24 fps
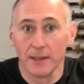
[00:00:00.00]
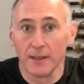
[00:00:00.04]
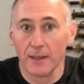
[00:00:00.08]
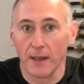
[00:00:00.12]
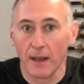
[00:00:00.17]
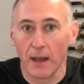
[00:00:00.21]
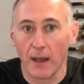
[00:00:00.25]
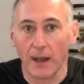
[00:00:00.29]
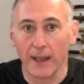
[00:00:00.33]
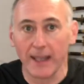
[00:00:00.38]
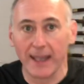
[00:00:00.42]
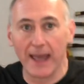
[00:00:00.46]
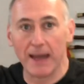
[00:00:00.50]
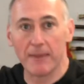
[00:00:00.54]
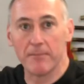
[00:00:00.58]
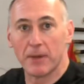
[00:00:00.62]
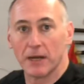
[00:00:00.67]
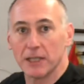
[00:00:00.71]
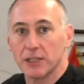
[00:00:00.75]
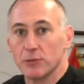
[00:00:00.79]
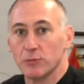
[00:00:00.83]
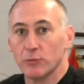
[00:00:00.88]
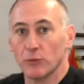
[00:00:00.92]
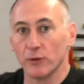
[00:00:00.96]
I get
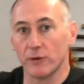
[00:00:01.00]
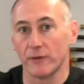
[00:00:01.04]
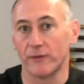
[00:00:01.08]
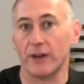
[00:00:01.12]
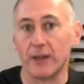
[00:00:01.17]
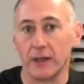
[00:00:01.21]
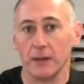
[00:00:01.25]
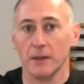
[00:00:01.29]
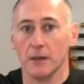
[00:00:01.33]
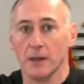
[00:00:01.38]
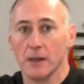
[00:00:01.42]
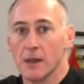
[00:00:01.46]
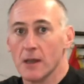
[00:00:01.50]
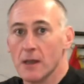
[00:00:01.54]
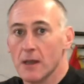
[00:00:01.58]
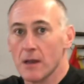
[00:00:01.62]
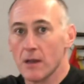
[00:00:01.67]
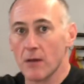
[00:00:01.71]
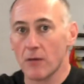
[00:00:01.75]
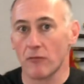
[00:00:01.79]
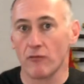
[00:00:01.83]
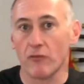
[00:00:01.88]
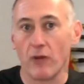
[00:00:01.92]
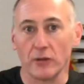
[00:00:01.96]
much more of a
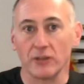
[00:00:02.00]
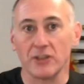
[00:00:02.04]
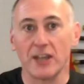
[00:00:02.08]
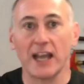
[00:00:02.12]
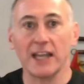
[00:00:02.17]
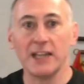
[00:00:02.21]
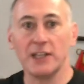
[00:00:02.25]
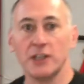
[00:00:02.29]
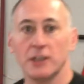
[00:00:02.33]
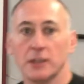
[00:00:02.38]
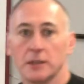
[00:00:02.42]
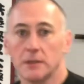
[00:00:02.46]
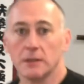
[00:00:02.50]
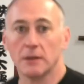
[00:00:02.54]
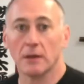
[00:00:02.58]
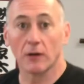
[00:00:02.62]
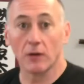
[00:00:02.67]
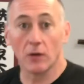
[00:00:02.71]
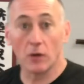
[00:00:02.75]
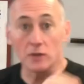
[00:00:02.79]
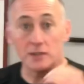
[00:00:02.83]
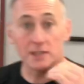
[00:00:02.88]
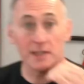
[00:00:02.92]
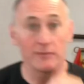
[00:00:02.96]
rotation. Of
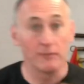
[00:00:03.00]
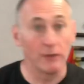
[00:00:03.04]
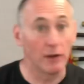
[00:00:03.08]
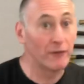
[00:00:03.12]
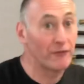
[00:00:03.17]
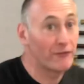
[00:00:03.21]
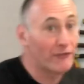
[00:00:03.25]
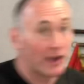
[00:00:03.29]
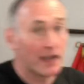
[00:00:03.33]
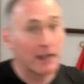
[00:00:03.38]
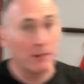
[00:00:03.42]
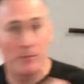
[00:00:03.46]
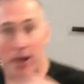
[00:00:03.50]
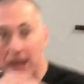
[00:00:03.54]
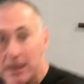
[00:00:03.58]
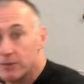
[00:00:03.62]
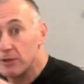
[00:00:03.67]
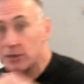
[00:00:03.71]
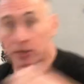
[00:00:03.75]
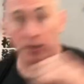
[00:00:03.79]
course, in real fighting, maybe you don't